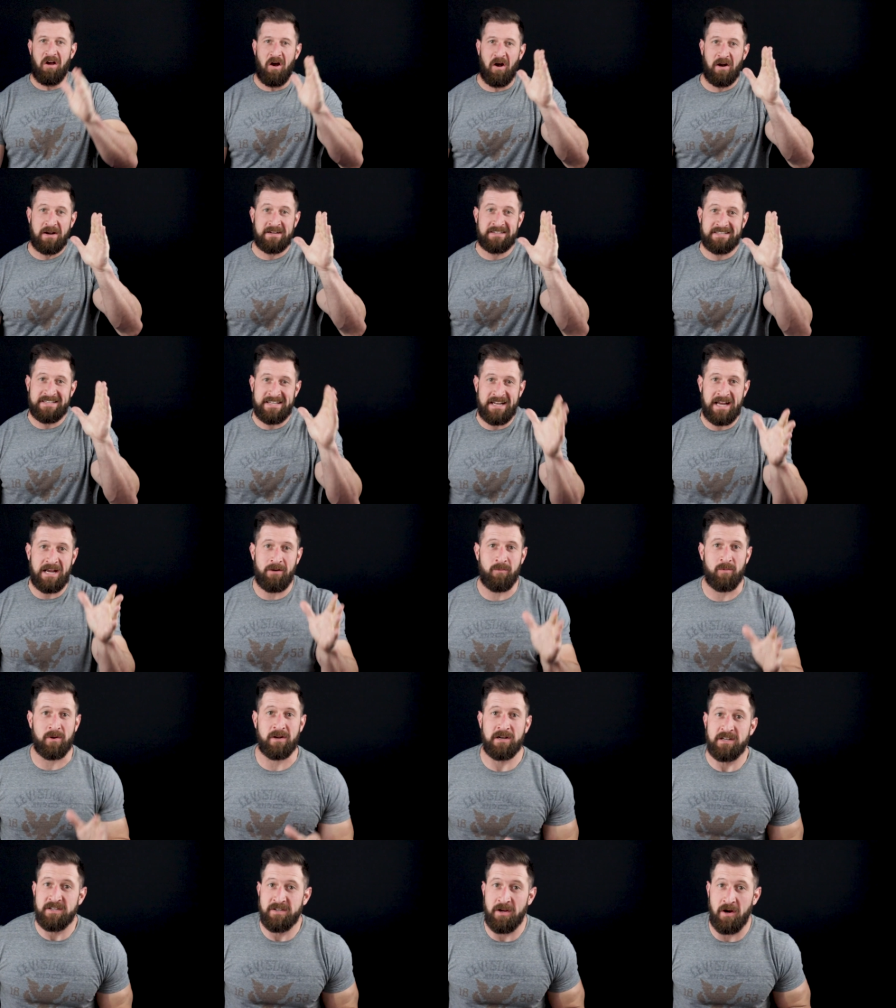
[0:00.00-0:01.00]
All right, today we're
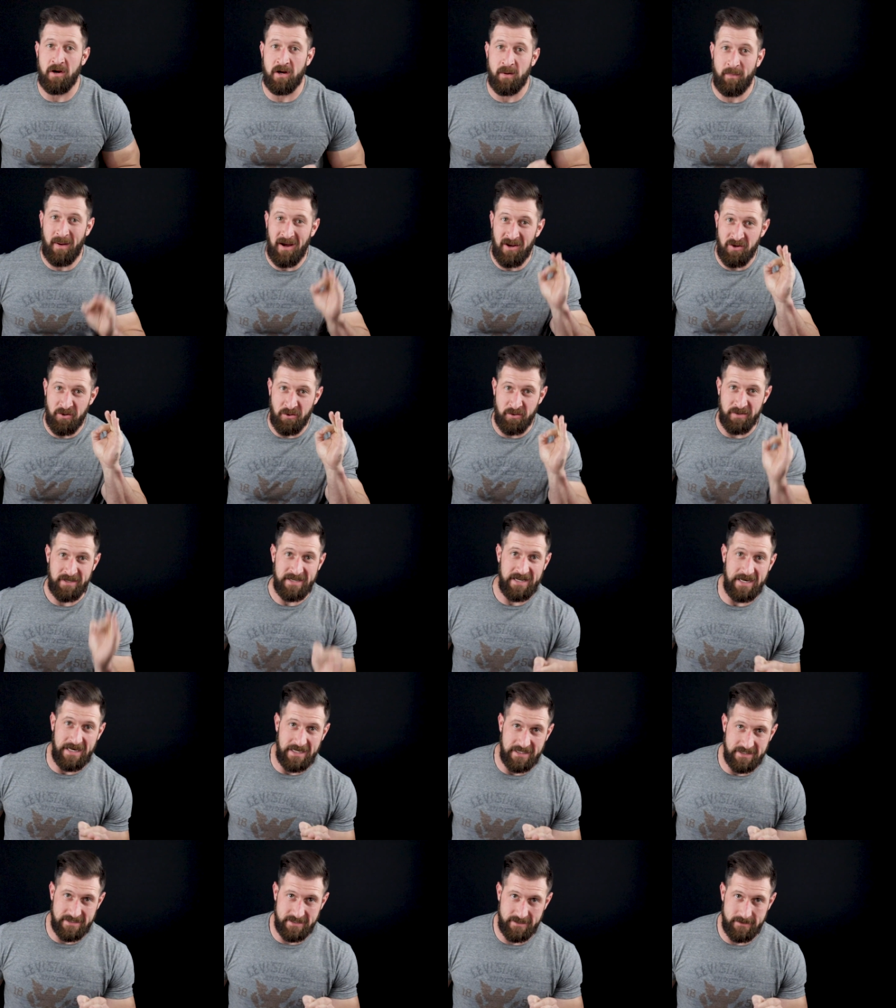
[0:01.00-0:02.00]
going to talk about your
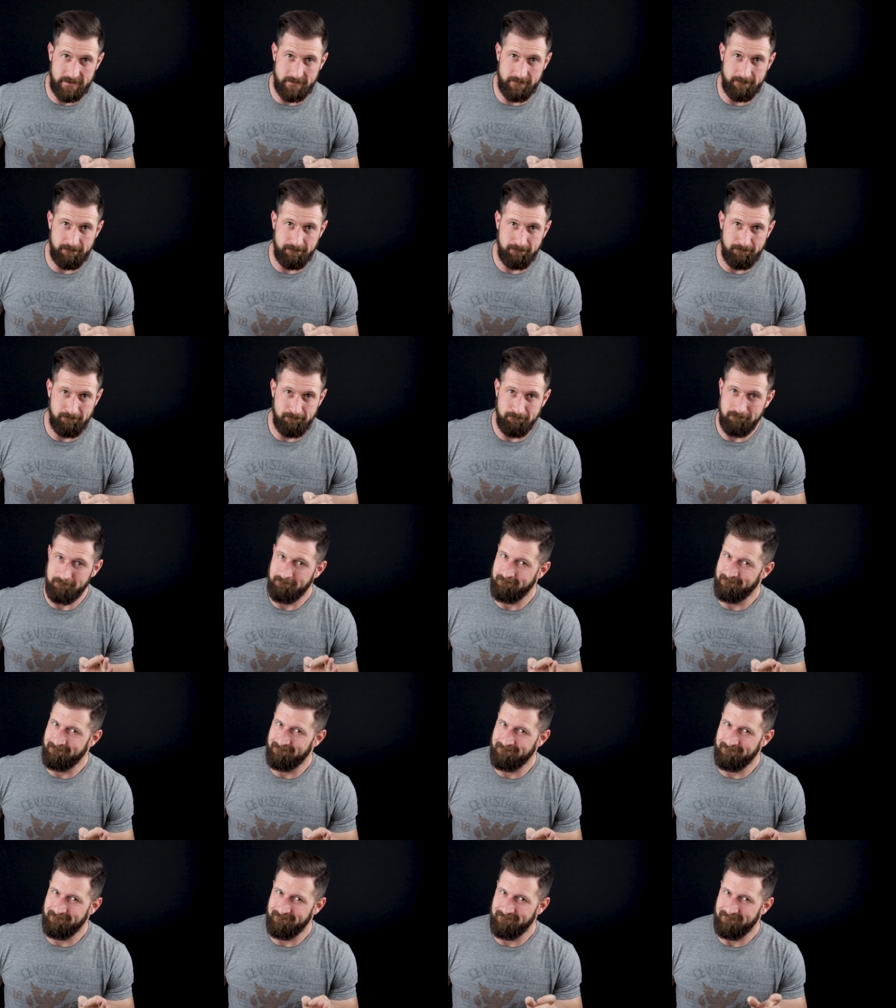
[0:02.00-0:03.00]
nuts.
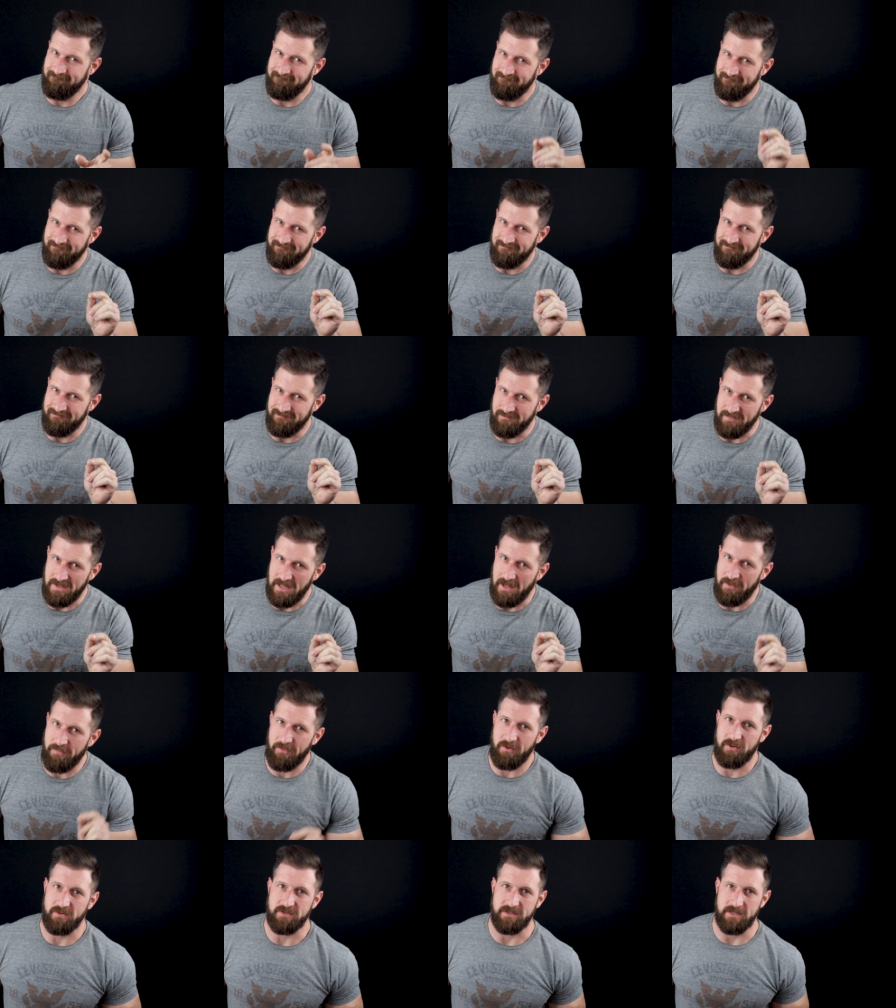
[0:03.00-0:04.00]

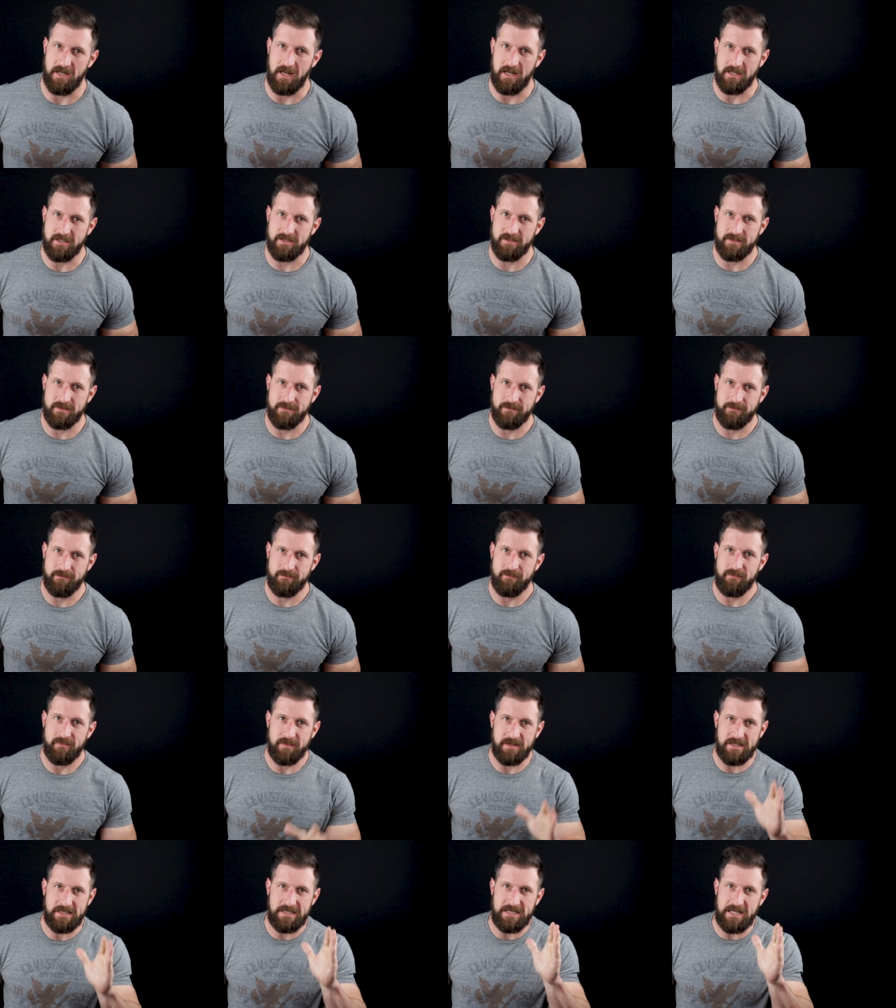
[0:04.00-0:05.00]
Not those nuts,
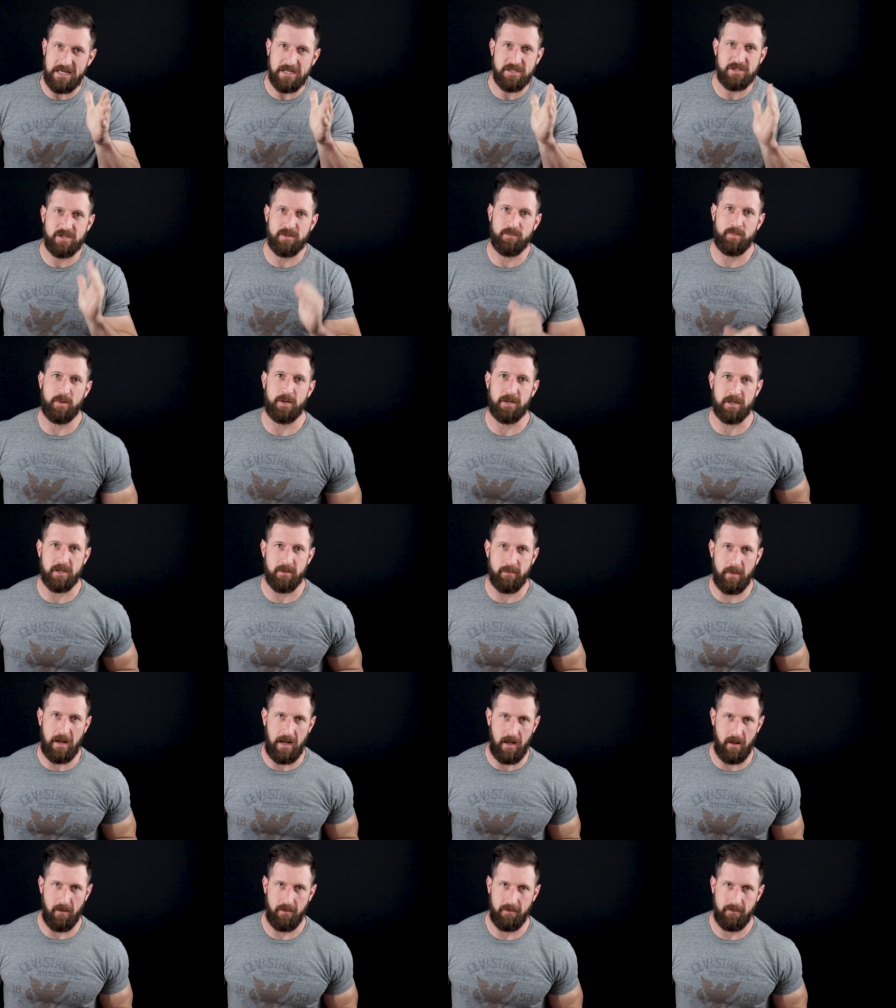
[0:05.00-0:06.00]
the nuts you put in your
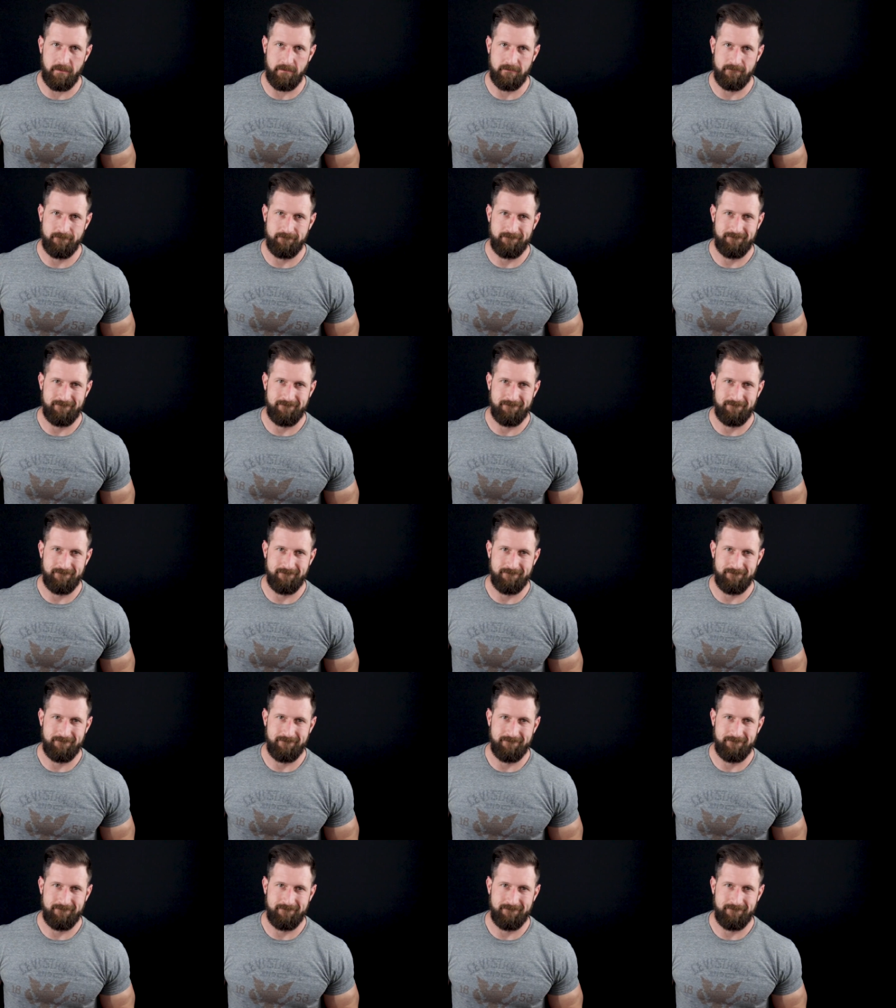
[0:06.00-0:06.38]
mouth.